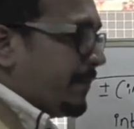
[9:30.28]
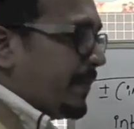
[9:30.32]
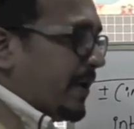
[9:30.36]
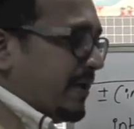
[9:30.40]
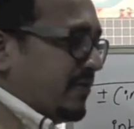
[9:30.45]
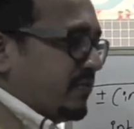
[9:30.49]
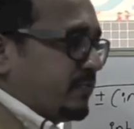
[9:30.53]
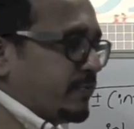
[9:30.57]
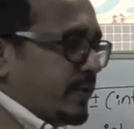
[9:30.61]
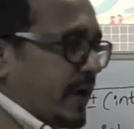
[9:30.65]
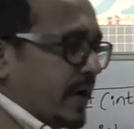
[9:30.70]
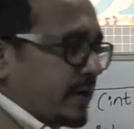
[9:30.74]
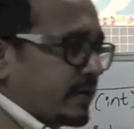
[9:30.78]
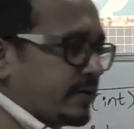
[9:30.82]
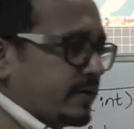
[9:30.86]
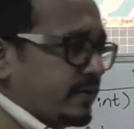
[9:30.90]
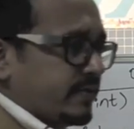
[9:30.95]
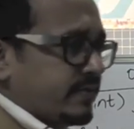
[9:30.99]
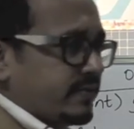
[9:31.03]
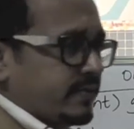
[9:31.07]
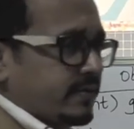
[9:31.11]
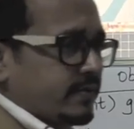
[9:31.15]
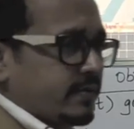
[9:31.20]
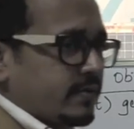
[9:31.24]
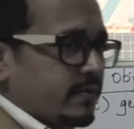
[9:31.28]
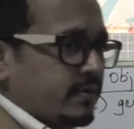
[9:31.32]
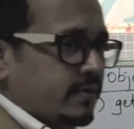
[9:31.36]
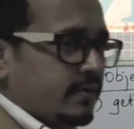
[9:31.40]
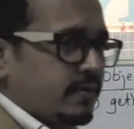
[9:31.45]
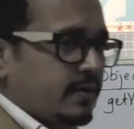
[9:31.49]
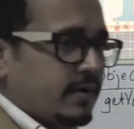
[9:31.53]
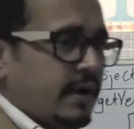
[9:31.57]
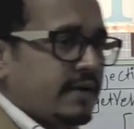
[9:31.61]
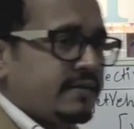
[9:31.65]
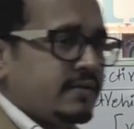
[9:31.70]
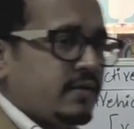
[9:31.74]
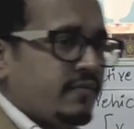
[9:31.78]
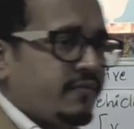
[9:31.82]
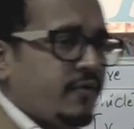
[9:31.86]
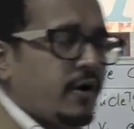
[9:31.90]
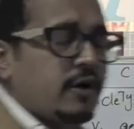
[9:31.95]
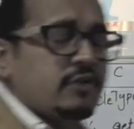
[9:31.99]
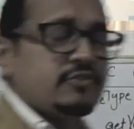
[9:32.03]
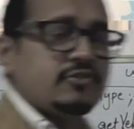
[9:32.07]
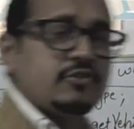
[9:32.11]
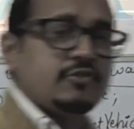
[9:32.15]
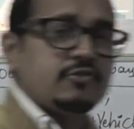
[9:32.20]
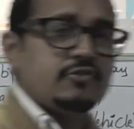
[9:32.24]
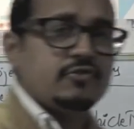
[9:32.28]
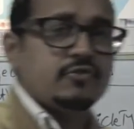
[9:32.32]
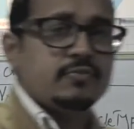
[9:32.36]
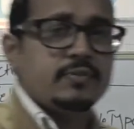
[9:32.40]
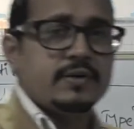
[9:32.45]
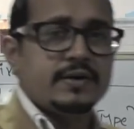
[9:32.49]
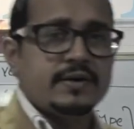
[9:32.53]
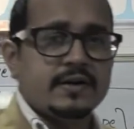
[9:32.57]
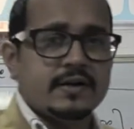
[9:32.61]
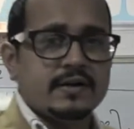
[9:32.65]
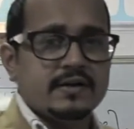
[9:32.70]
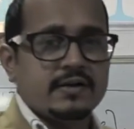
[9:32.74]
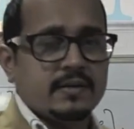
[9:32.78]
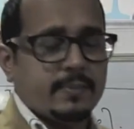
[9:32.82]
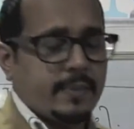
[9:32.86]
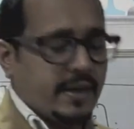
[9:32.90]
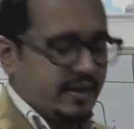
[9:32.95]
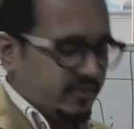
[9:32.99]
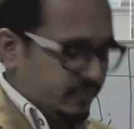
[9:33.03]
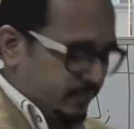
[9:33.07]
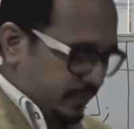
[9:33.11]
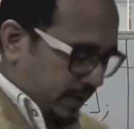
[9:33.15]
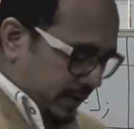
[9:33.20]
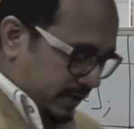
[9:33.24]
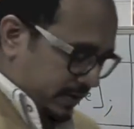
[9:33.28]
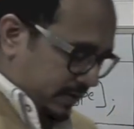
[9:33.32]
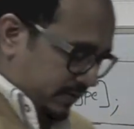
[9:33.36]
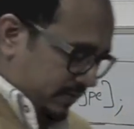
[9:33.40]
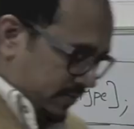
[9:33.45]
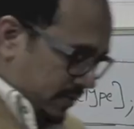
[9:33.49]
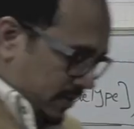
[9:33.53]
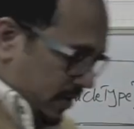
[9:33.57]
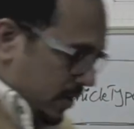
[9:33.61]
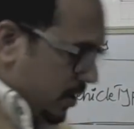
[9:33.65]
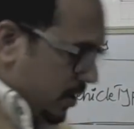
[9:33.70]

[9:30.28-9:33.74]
best practice? I say function should be written in the best practice.